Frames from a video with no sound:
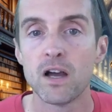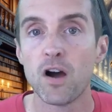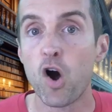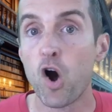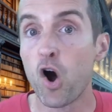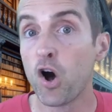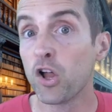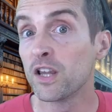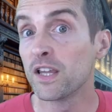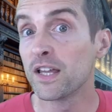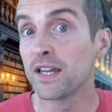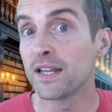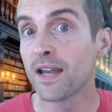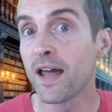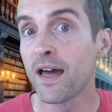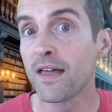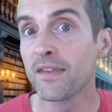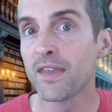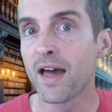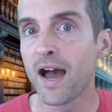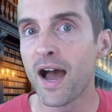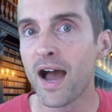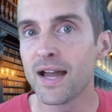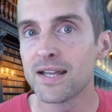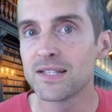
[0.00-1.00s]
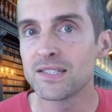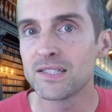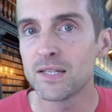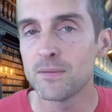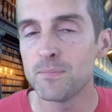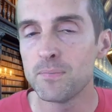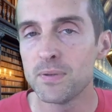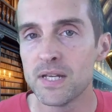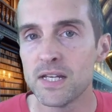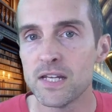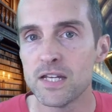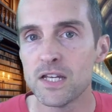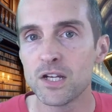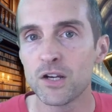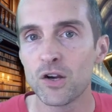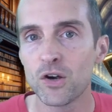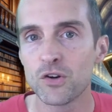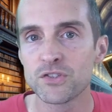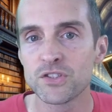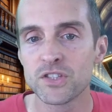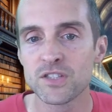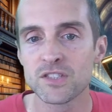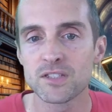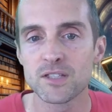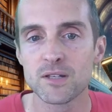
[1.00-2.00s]
all in on the ICP
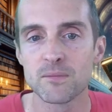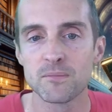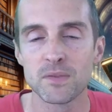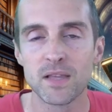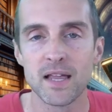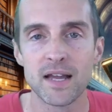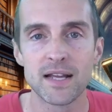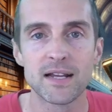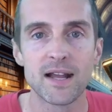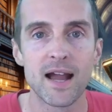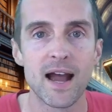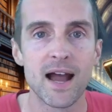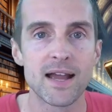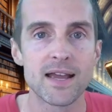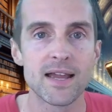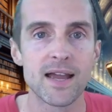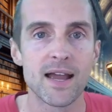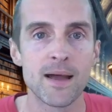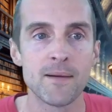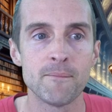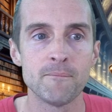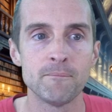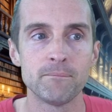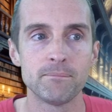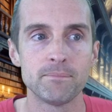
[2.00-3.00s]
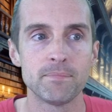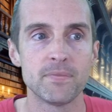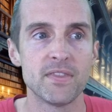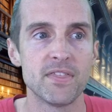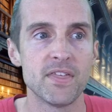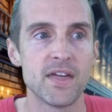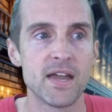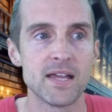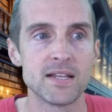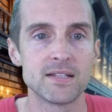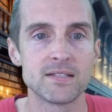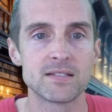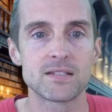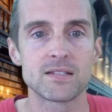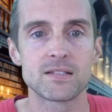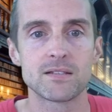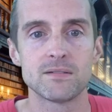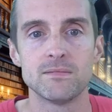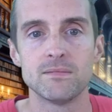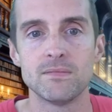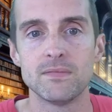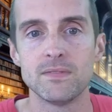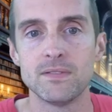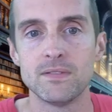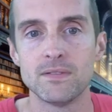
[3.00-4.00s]
ecosystem like I am, that
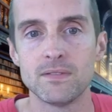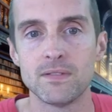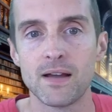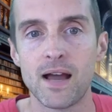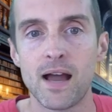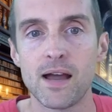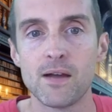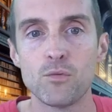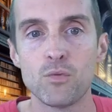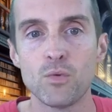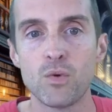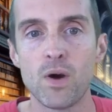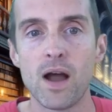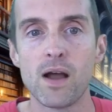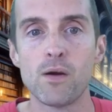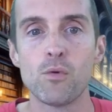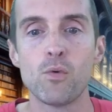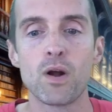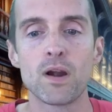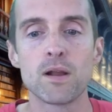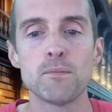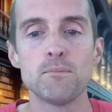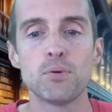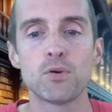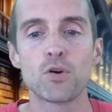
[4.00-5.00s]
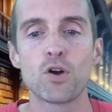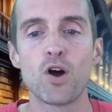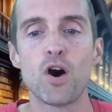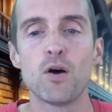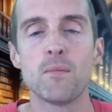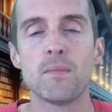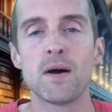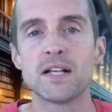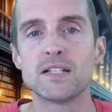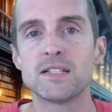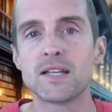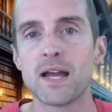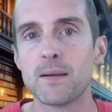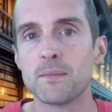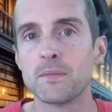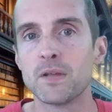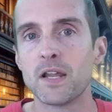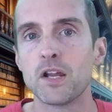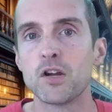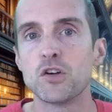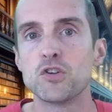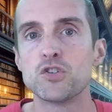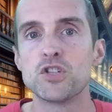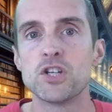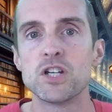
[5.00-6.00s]
I want to put all my time and
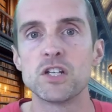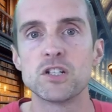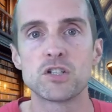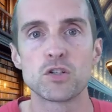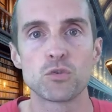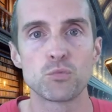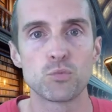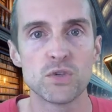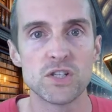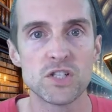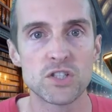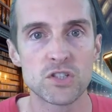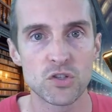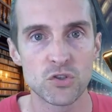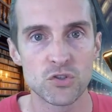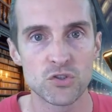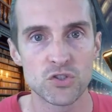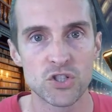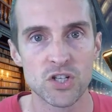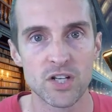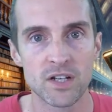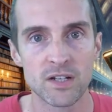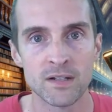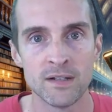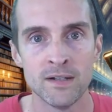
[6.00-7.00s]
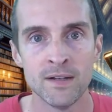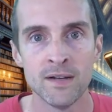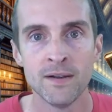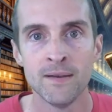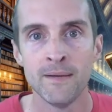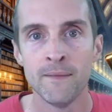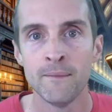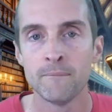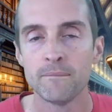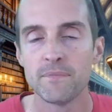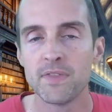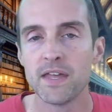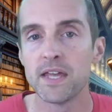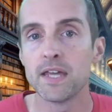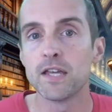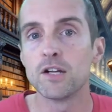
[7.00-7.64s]
energy into researching the